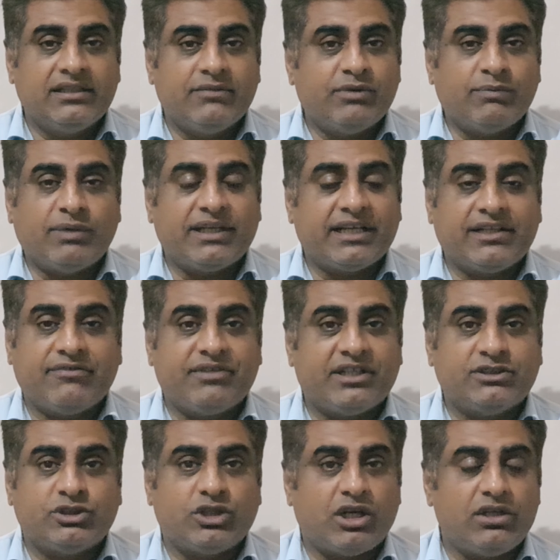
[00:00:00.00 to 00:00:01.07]
it won't make a
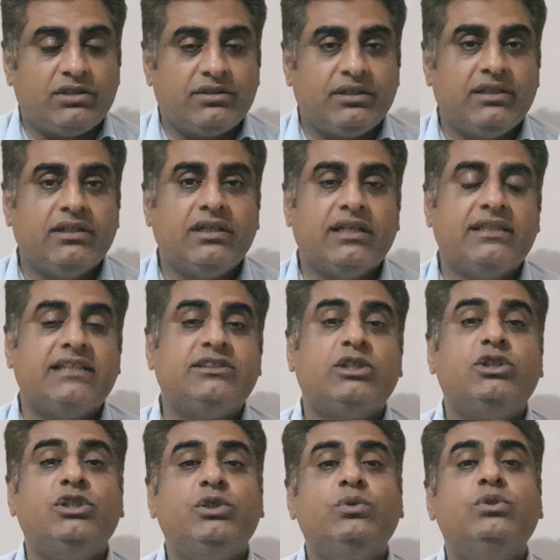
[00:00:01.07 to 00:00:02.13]
difference at all. That's
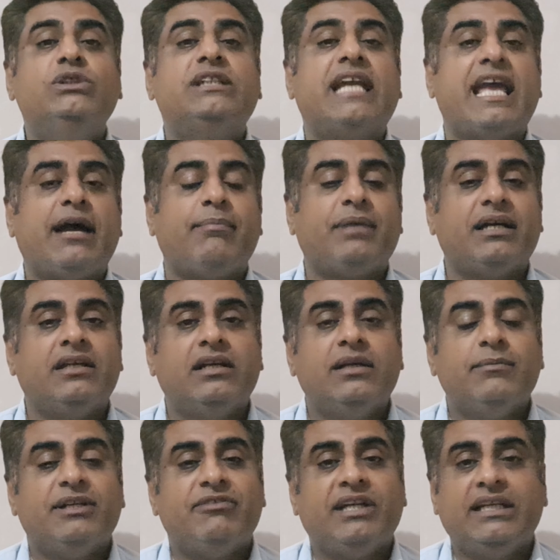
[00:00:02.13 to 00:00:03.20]
a huge gap
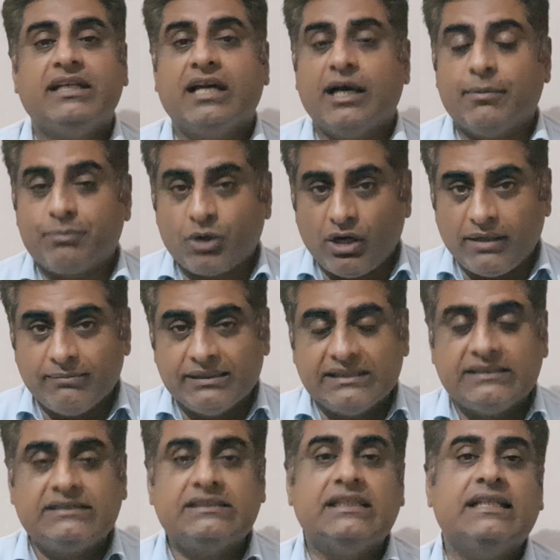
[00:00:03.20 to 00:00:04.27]
between
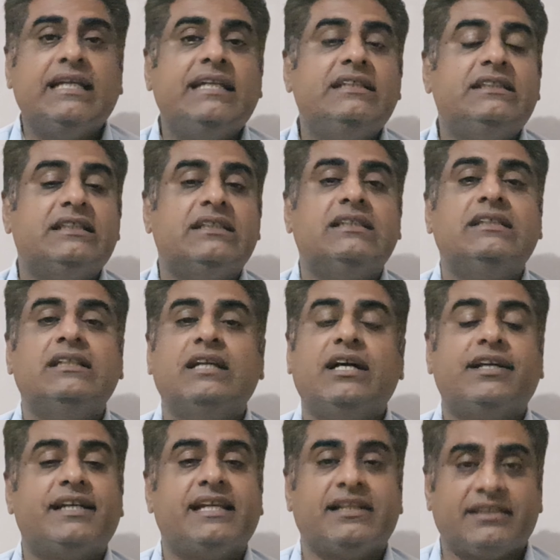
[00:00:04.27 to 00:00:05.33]
promise and
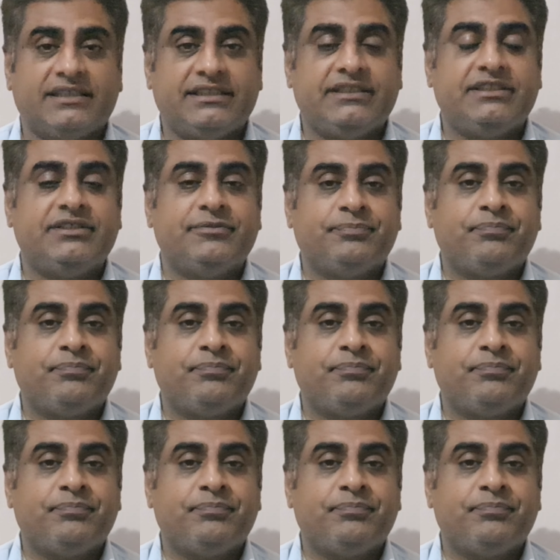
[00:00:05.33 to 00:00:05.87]
reality.